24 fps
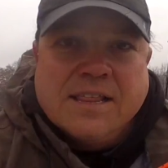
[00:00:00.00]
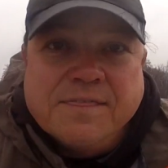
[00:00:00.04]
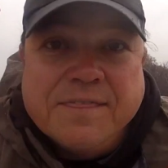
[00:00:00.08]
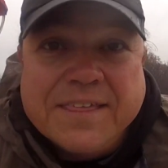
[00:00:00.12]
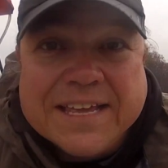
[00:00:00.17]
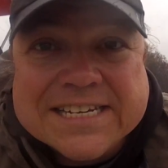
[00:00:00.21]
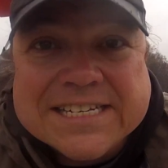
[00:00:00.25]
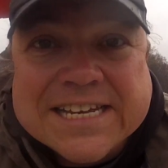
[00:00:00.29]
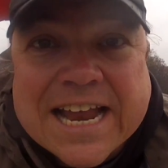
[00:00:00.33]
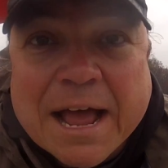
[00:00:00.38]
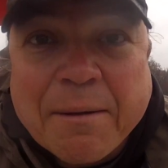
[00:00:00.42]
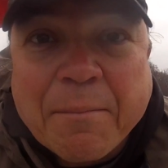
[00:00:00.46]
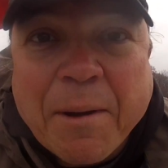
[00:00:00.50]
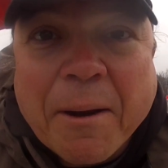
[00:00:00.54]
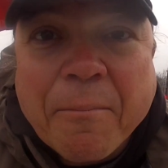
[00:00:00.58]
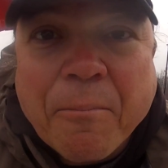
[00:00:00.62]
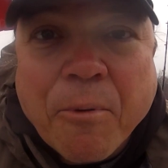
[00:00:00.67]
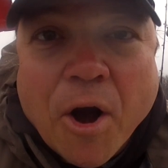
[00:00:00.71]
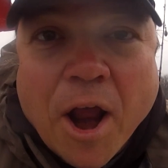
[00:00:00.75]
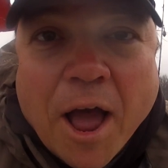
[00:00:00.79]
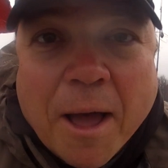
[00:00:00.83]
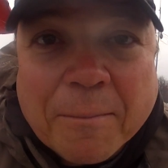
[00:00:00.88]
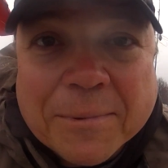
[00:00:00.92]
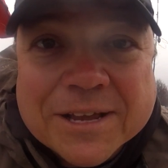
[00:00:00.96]
This time I
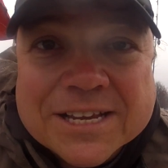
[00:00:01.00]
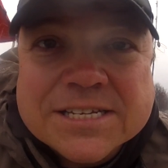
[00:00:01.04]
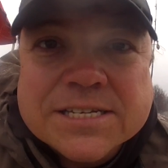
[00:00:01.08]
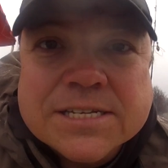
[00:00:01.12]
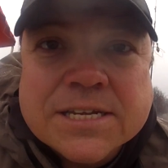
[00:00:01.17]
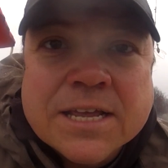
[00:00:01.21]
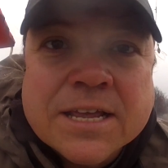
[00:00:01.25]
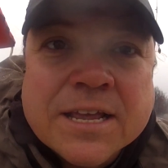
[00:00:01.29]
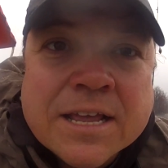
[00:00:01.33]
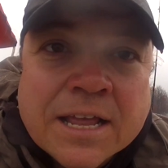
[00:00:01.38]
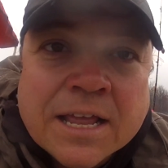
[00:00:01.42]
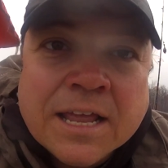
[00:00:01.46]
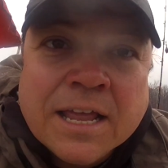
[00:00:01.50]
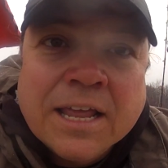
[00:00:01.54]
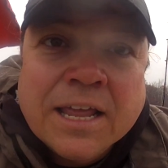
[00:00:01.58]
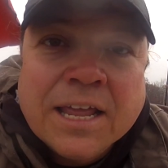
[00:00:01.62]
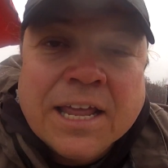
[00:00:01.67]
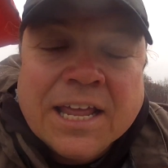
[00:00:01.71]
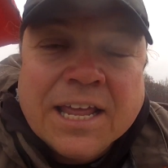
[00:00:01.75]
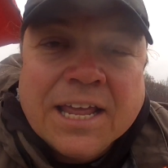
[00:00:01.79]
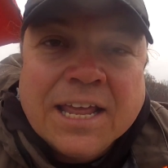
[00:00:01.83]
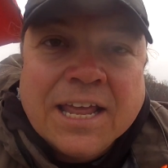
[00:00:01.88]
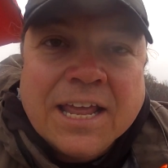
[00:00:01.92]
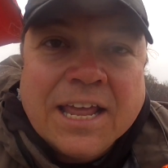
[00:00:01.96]
promise.
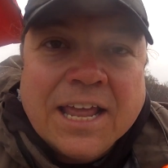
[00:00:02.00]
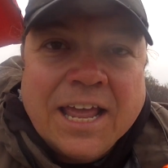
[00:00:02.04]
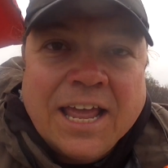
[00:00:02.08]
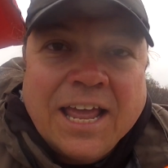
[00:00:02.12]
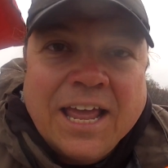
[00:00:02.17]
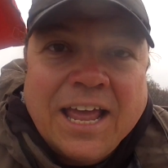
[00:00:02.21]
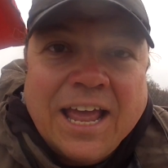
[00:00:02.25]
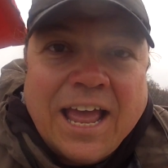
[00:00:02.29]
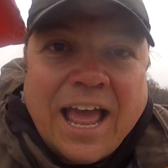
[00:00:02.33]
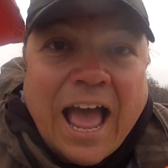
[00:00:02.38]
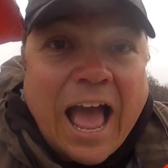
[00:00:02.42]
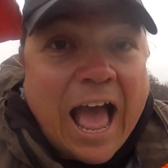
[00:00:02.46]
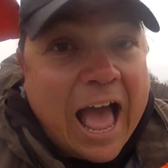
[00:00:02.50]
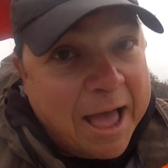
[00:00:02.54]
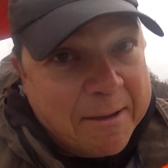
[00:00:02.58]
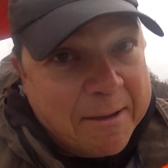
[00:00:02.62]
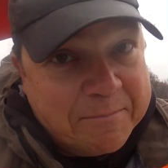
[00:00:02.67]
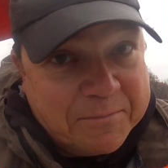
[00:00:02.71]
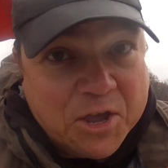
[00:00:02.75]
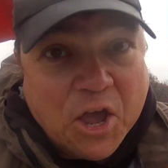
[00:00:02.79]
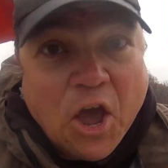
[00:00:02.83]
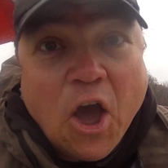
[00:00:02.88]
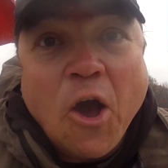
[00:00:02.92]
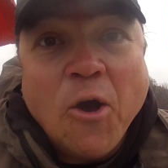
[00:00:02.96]

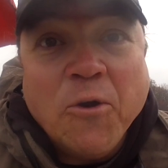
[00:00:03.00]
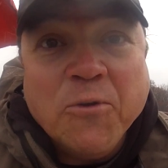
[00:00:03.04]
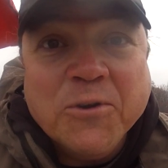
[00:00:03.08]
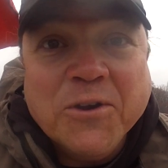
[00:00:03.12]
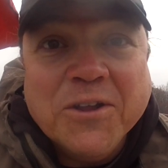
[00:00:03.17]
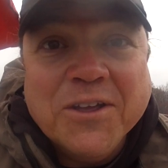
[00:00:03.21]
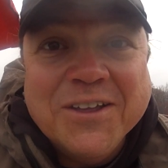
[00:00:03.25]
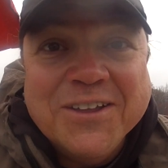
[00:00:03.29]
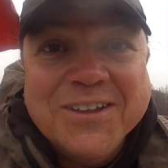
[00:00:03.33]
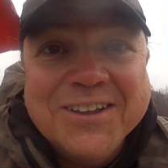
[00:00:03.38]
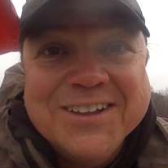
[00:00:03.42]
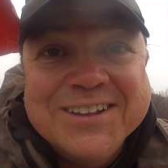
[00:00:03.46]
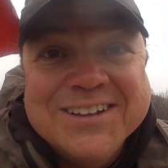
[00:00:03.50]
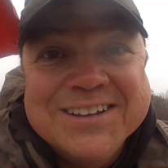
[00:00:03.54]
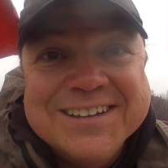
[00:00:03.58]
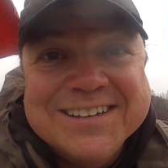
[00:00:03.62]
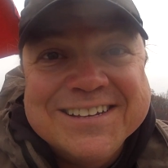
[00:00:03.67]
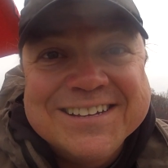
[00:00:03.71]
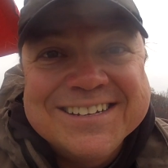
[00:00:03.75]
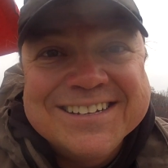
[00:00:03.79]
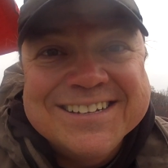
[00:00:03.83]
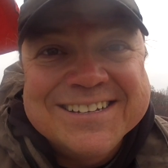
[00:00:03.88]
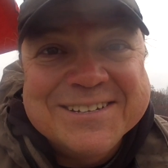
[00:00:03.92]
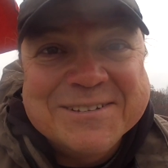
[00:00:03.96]
I'm gone.
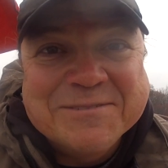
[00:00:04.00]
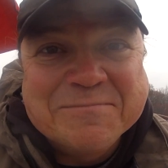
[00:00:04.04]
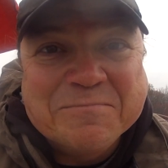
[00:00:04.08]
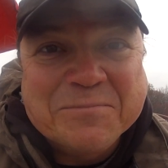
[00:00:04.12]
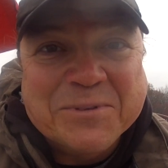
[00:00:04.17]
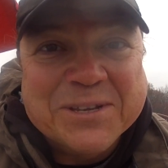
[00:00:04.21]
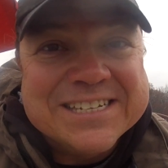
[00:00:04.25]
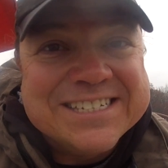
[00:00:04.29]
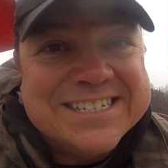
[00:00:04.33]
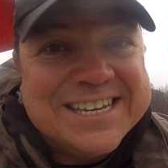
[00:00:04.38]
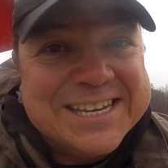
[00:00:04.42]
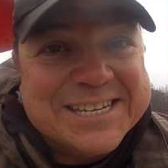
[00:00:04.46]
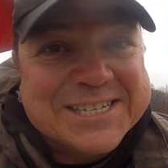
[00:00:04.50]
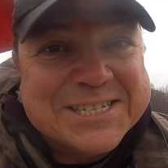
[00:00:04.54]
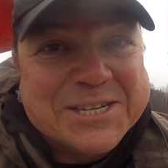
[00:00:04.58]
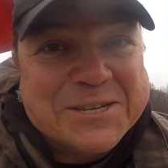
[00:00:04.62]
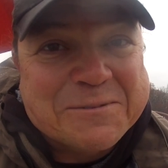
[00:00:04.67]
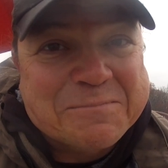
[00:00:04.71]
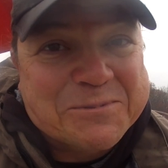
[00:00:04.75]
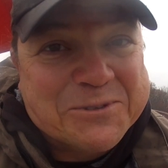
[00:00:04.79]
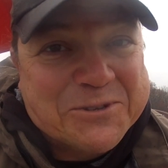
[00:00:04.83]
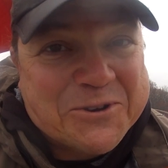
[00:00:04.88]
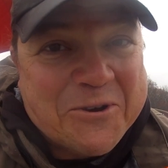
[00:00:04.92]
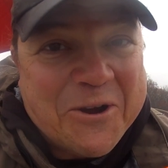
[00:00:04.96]
Please hit
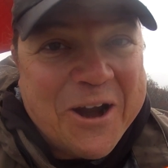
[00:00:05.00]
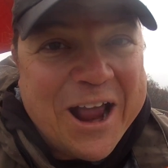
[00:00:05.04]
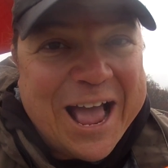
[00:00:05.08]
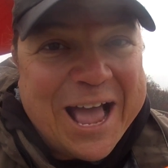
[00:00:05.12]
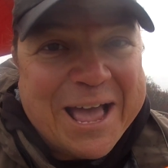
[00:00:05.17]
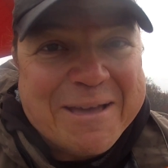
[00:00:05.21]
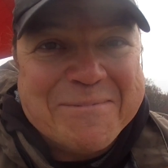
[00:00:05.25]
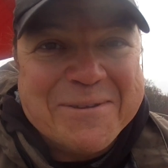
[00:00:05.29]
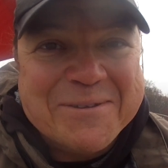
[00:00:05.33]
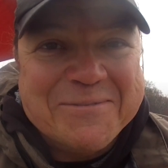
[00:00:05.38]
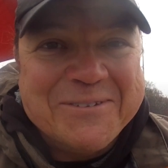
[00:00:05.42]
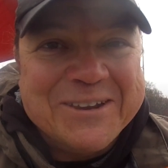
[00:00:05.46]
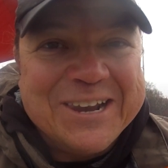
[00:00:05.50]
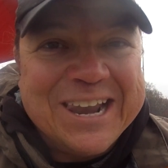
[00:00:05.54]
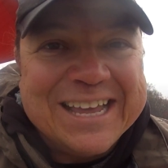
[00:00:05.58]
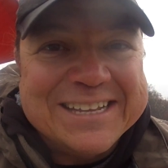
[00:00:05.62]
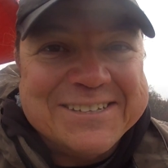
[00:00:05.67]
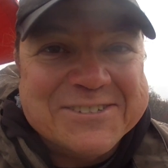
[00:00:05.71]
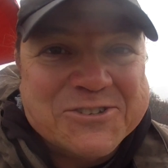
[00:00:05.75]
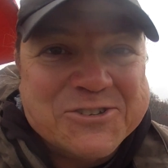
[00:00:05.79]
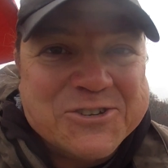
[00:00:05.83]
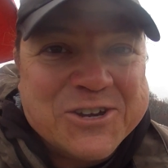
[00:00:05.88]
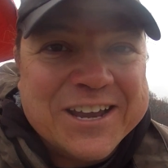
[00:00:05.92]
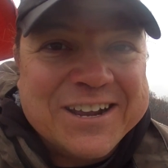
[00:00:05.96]
subscribe if you like
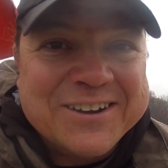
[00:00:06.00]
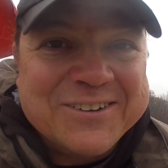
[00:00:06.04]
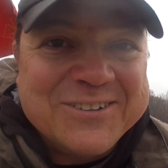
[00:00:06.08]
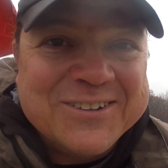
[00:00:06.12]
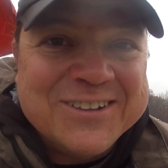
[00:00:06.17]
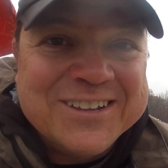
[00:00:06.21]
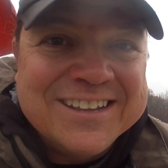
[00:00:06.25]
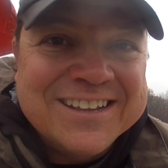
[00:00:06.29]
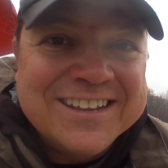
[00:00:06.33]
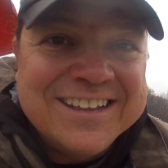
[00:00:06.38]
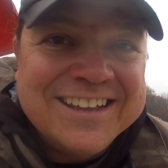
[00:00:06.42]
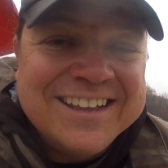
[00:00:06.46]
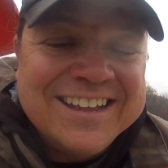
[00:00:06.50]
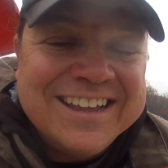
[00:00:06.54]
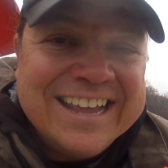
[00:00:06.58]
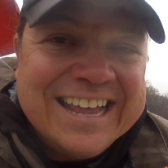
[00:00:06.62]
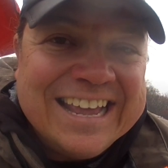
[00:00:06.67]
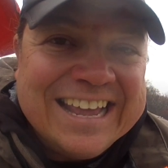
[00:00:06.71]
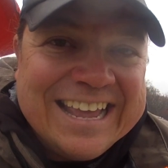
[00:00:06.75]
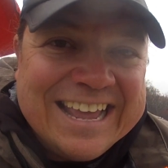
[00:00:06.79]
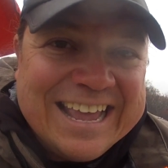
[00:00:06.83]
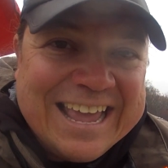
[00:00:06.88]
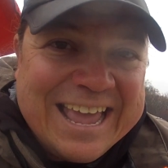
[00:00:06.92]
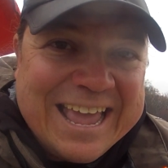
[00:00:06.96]
the channel.
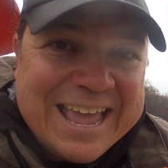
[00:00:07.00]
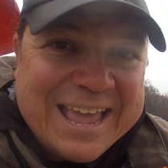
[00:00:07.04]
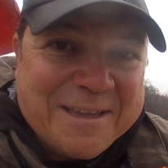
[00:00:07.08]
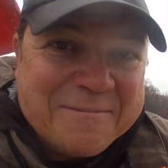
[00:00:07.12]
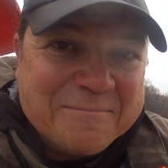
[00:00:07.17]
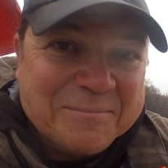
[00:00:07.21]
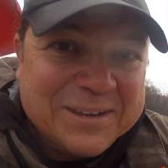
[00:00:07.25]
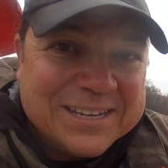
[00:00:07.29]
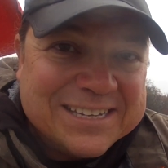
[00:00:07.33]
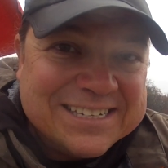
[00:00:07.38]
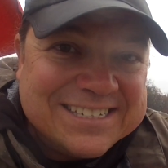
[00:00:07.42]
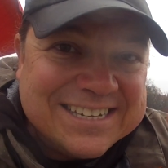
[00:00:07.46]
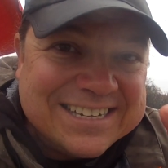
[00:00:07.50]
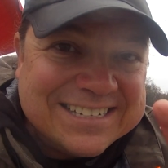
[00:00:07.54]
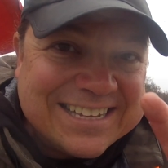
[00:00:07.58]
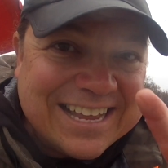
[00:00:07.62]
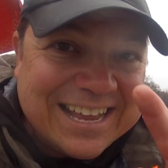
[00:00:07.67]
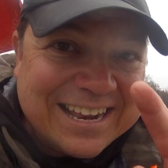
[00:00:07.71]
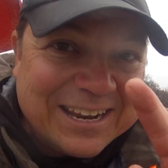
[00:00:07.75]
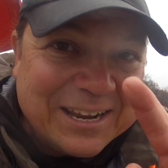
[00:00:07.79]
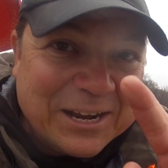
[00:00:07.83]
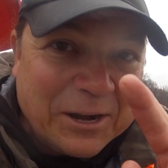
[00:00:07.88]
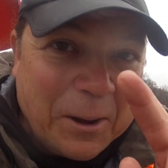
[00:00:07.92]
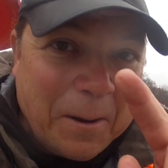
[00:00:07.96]
please hit
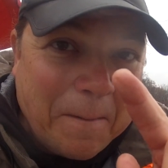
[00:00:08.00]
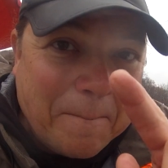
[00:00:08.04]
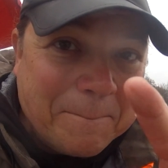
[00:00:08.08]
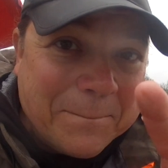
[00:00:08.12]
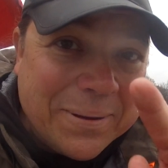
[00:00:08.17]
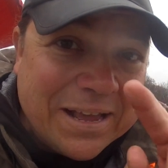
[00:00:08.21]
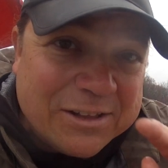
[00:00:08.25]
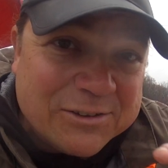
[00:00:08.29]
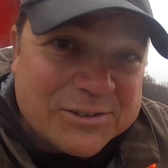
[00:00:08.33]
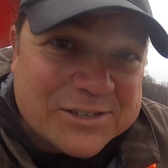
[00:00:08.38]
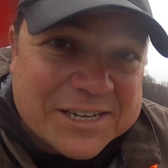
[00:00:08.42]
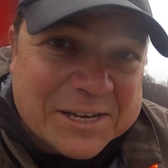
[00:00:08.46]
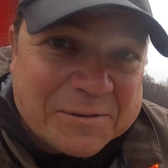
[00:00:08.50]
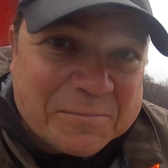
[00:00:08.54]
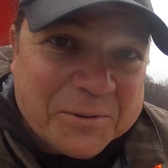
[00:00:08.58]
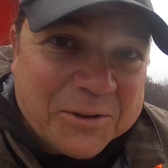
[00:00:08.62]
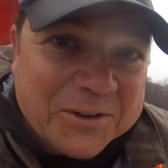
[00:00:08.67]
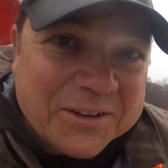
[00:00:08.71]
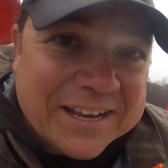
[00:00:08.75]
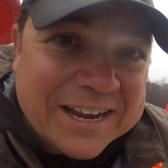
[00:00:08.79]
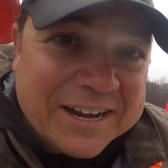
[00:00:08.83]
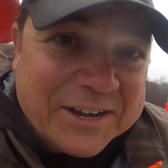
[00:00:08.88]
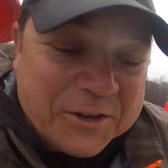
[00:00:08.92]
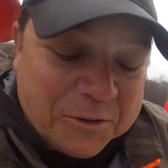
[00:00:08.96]
that little bell
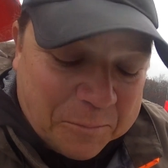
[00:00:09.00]
symbol and